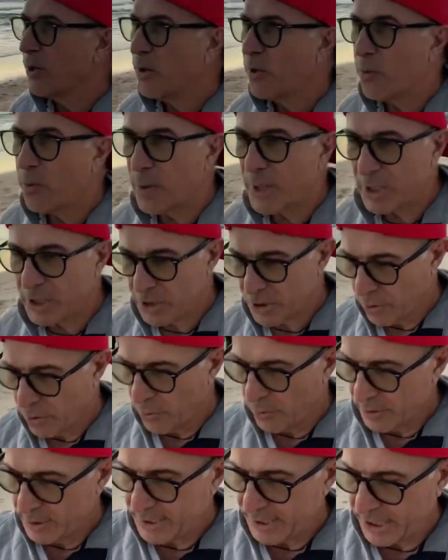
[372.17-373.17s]
what has
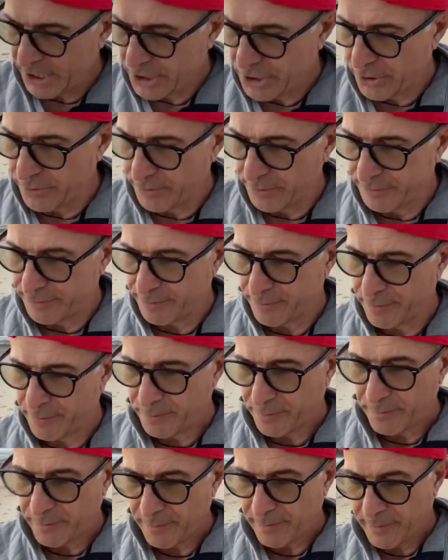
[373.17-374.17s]
caused the issue.
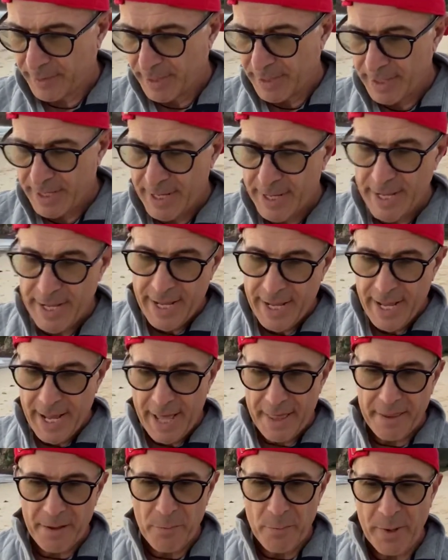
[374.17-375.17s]

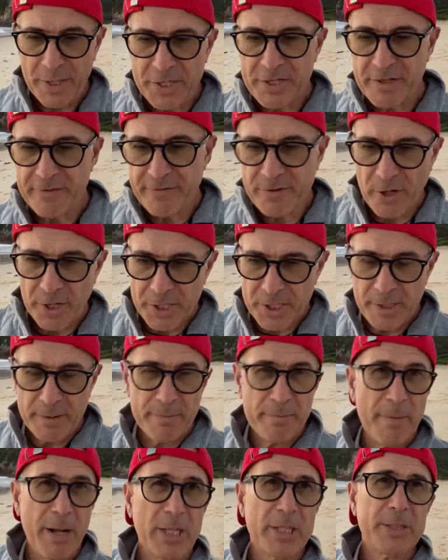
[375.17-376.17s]
And then once you've got your
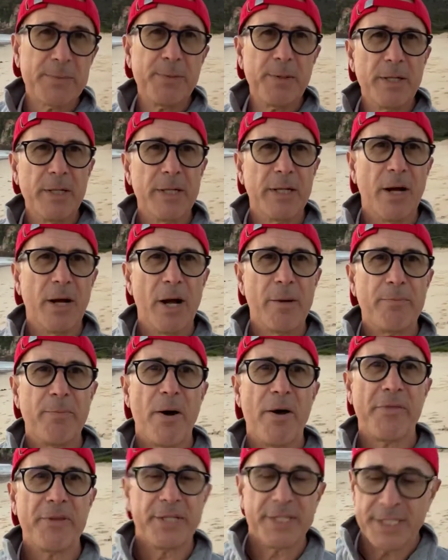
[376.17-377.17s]
multiple
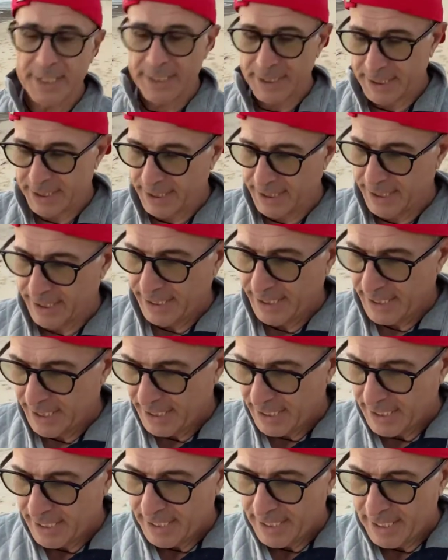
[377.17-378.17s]
hypotheses,
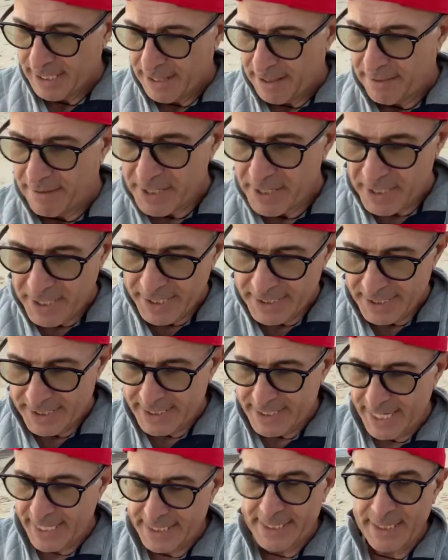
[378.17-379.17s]
then you need to
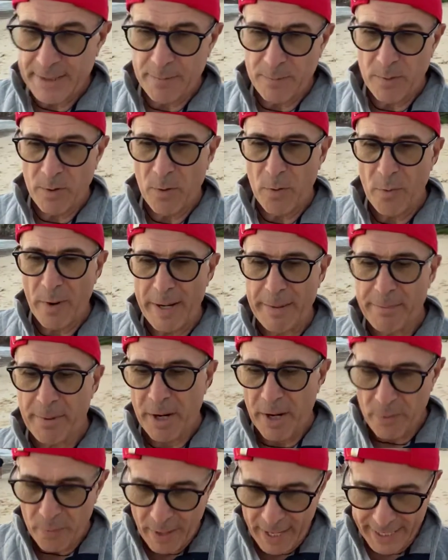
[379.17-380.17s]
test them one
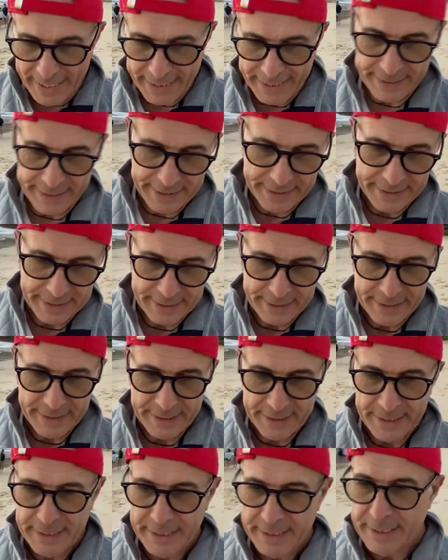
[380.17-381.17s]
by one
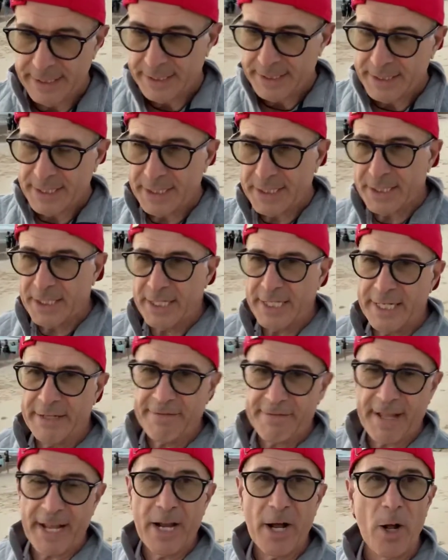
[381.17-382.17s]
to see if
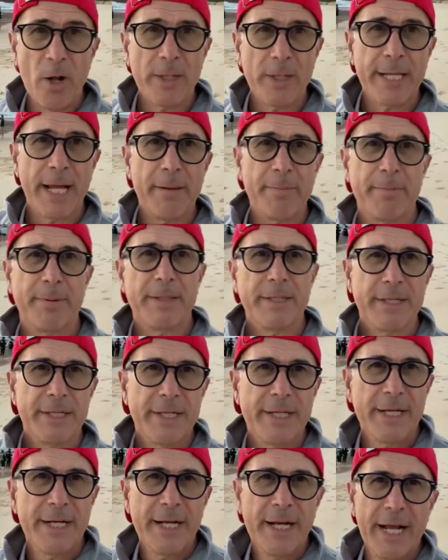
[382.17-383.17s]
they hold up
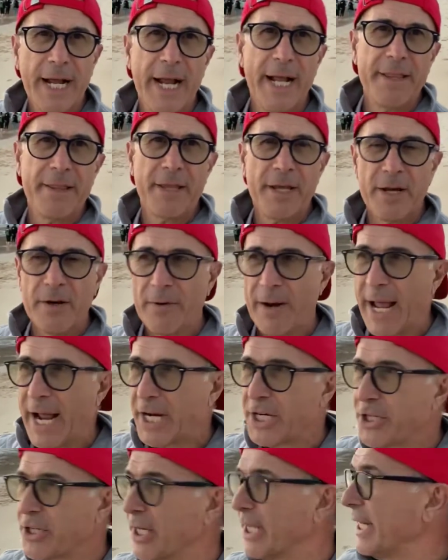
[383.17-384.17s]
and they're
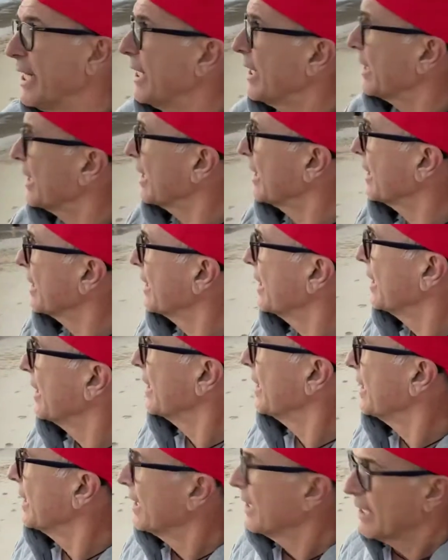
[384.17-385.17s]
actually
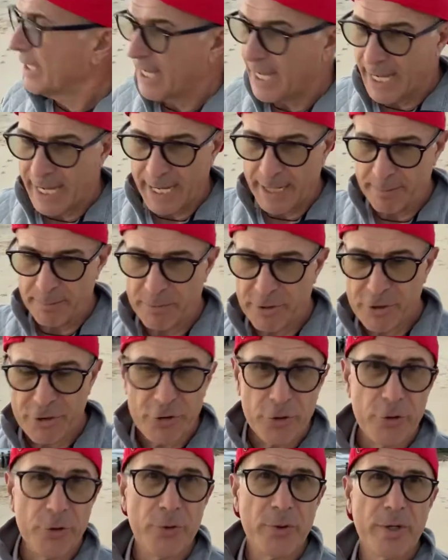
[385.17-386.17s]

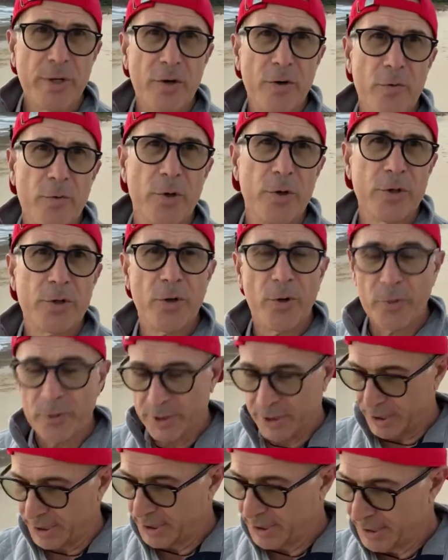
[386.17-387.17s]
true root
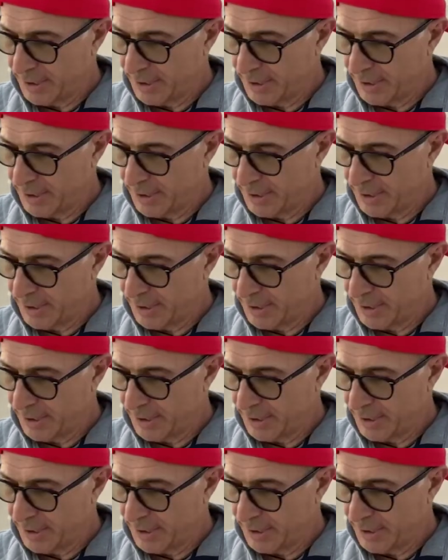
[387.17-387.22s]
causes.